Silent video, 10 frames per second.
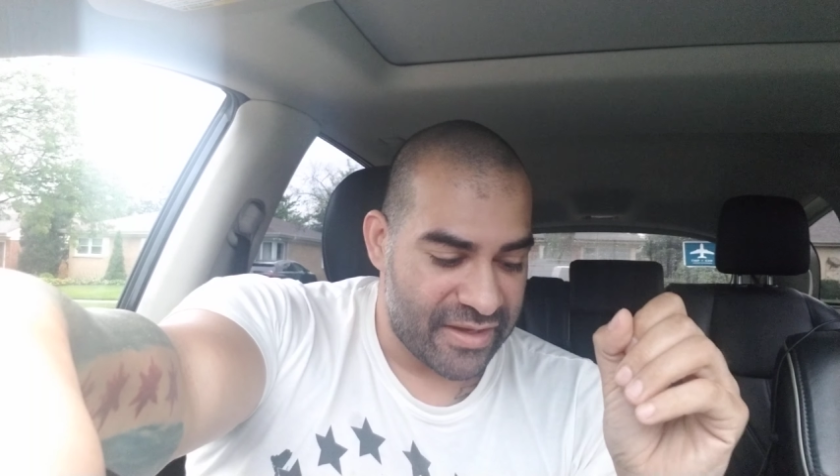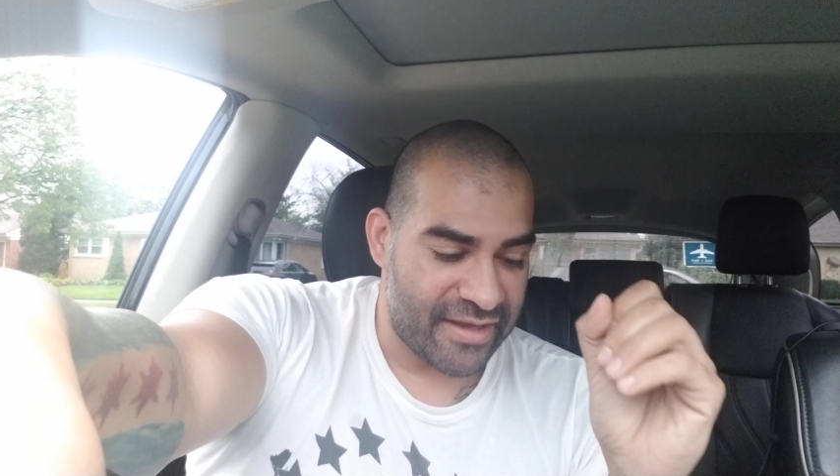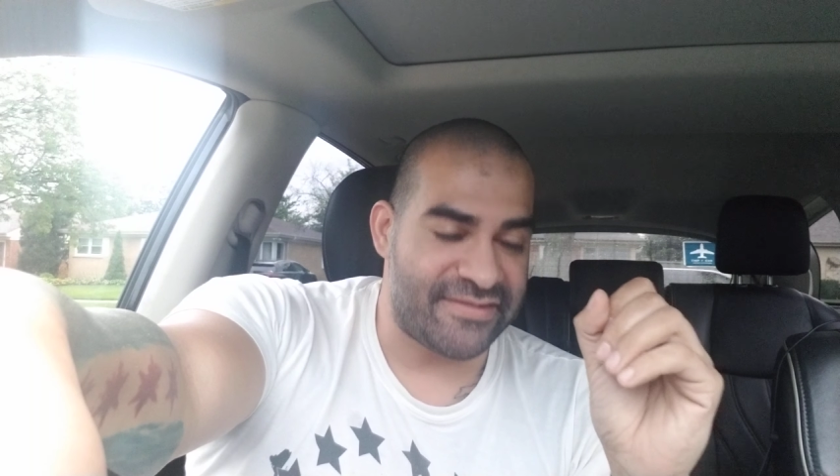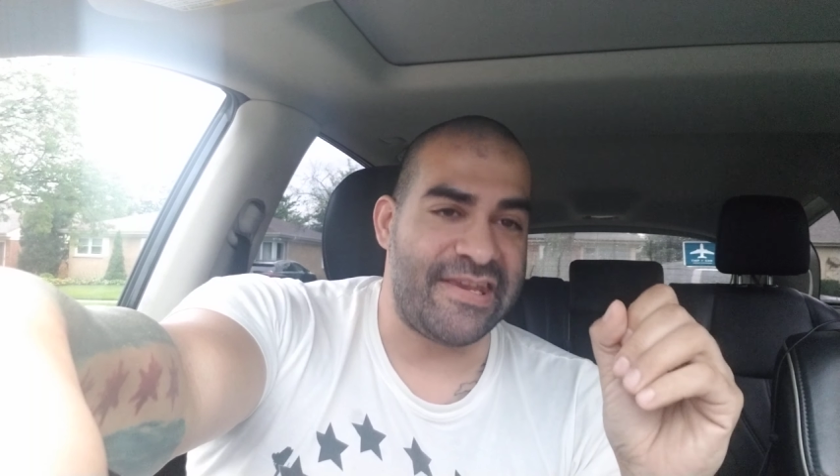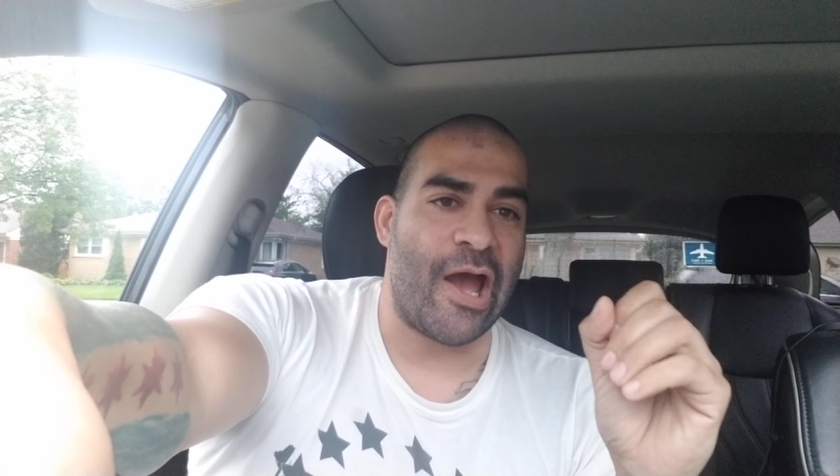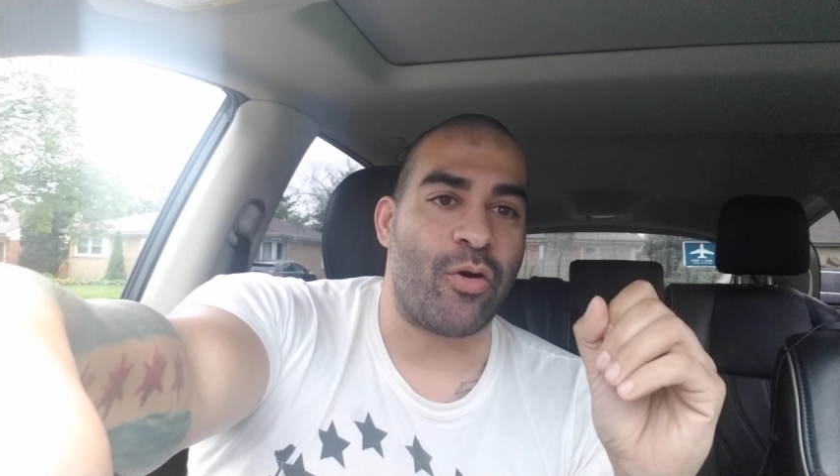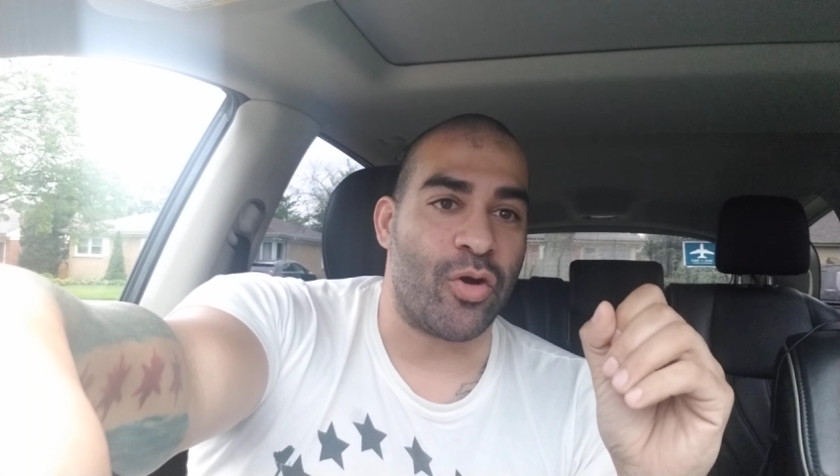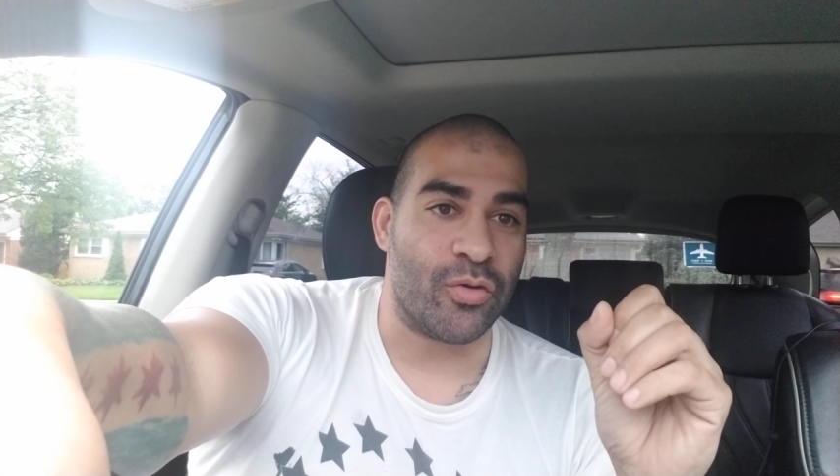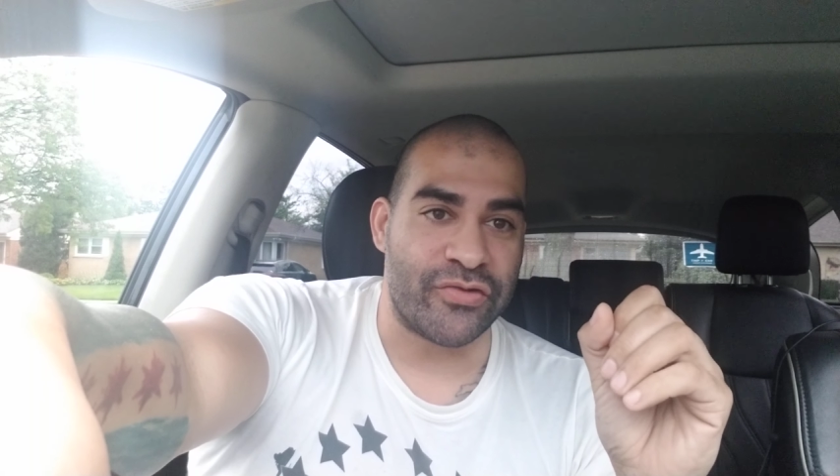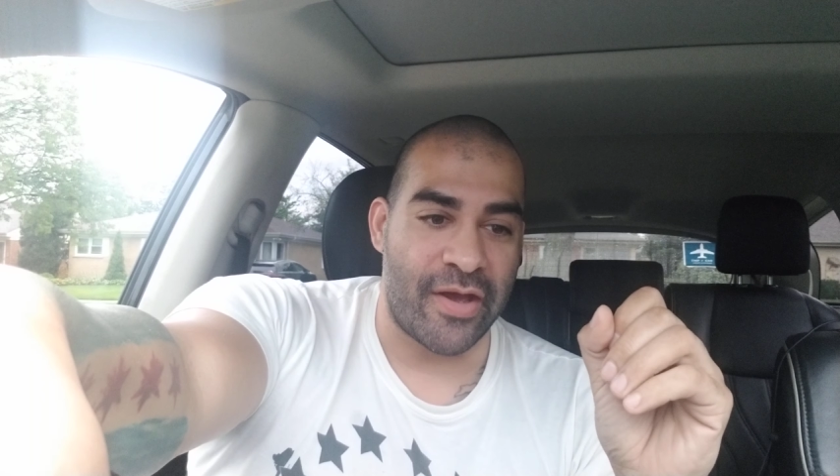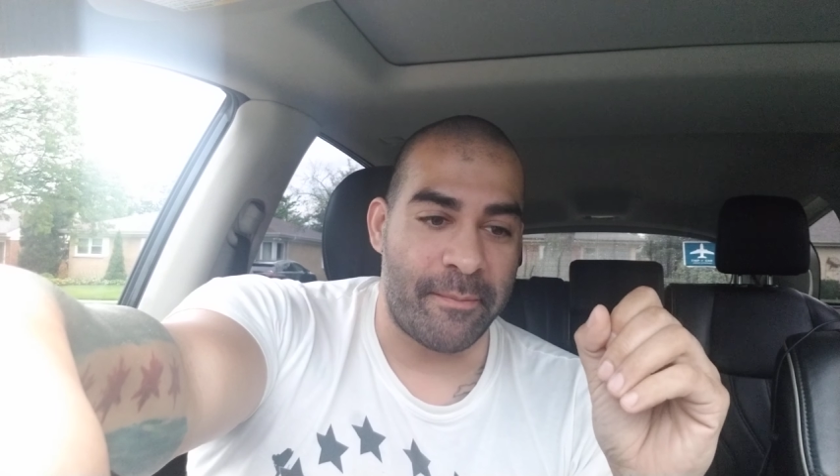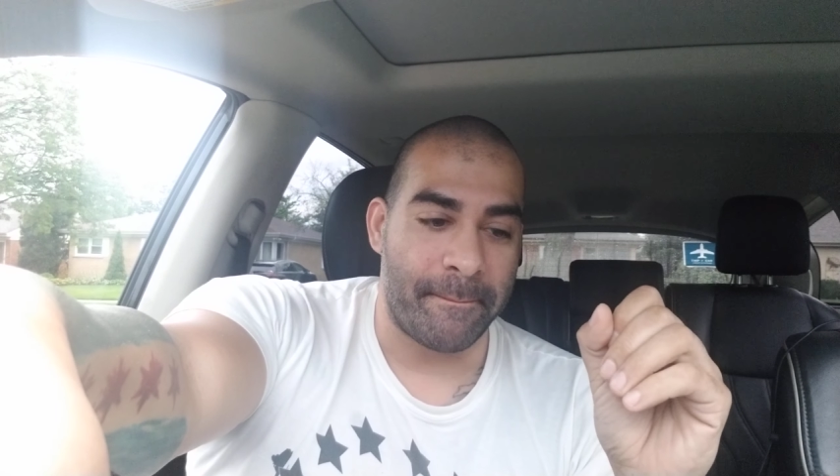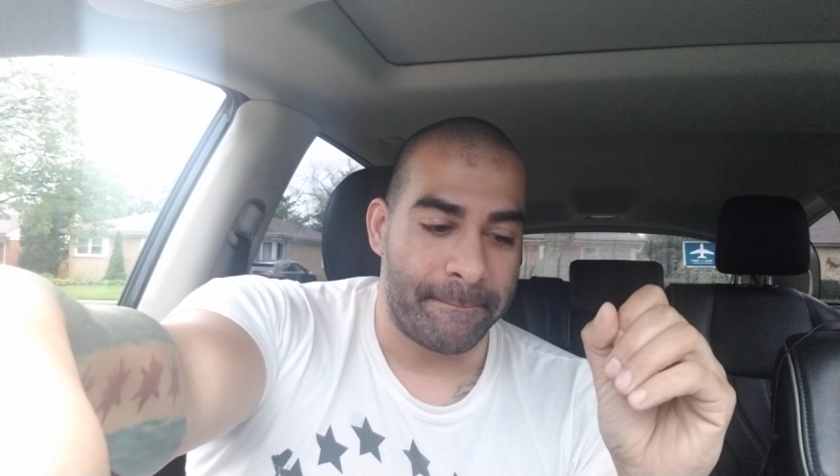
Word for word: and see how it holds up?